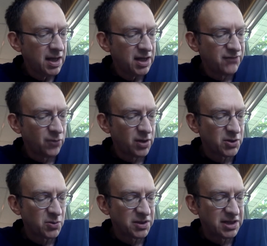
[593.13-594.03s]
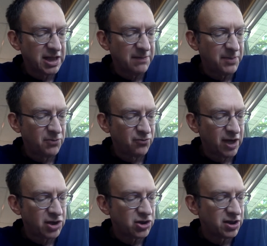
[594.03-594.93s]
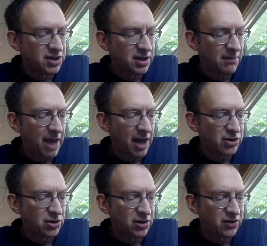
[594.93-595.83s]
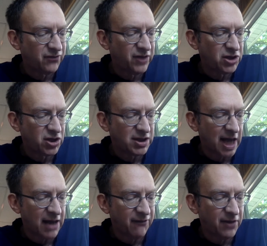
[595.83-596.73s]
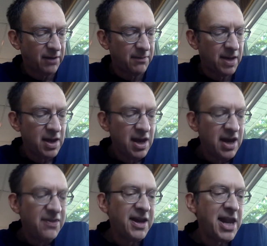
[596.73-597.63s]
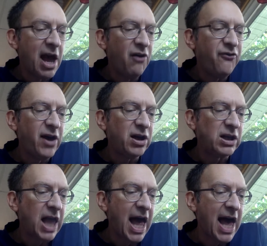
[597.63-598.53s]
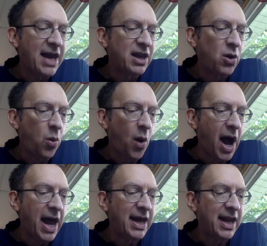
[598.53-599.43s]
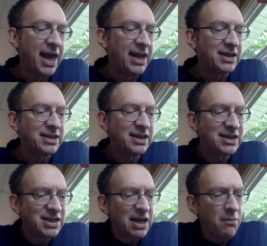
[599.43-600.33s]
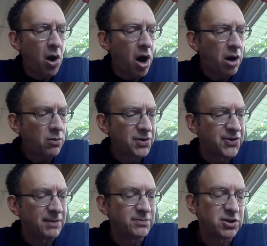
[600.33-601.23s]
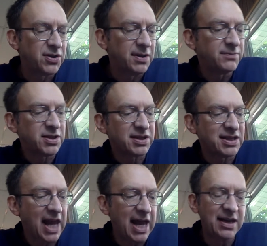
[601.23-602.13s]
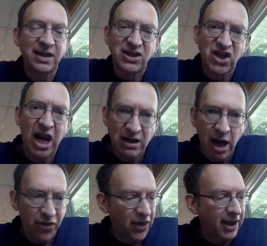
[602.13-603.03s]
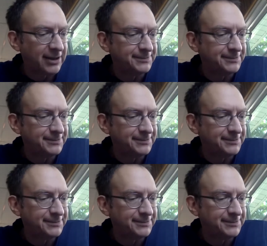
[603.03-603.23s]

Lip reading: His voice was deep and rich and somehow took the fidgets out of them. They now felt glad and quiet, and it didn't seem awkward to them to stand and say nothing.